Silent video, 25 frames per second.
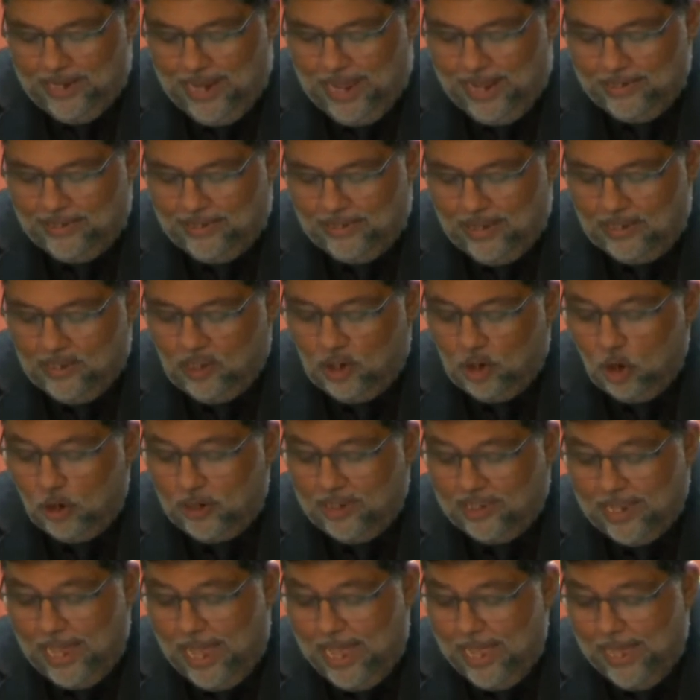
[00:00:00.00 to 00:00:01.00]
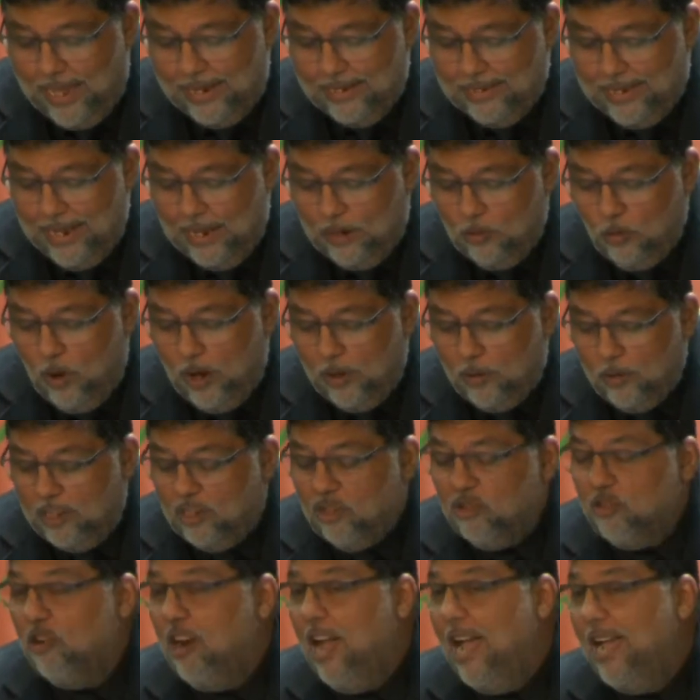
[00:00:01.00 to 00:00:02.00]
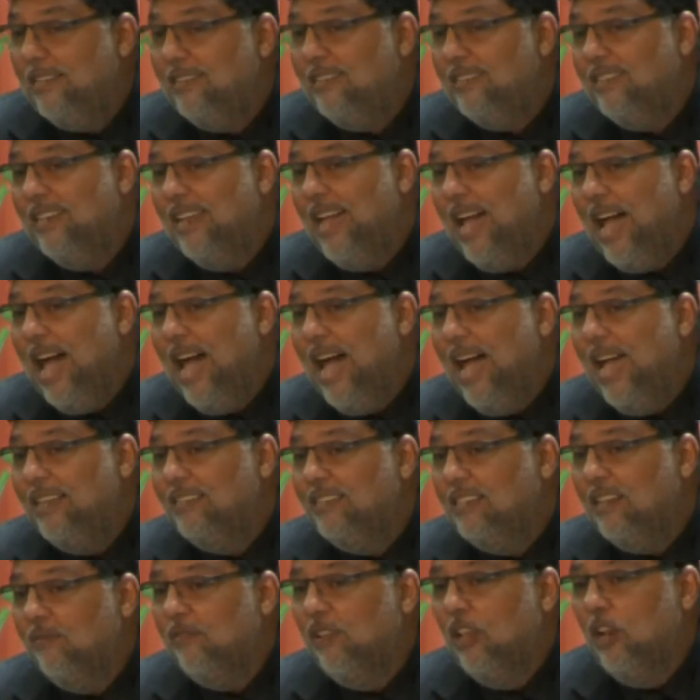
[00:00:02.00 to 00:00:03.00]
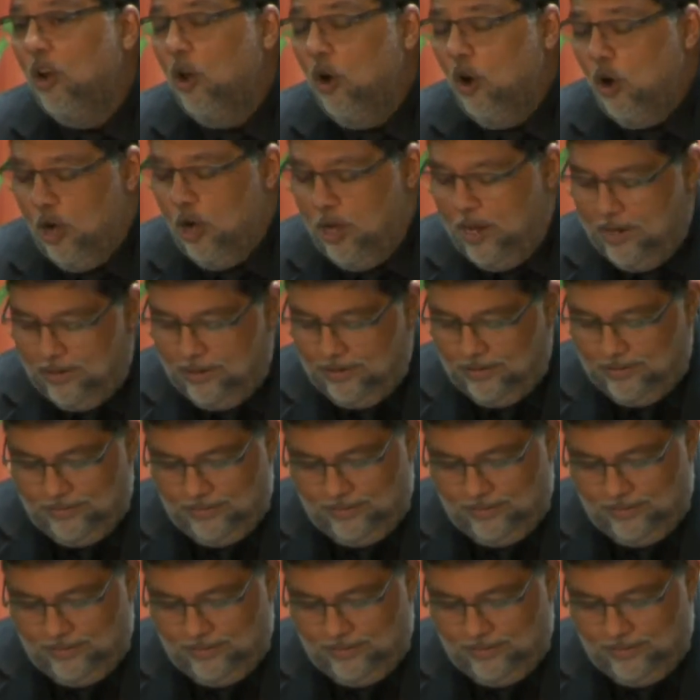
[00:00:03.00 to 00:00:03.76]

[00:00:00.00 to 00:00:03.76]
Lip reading: tells us Josiah did what was right in the eyes of the Lord.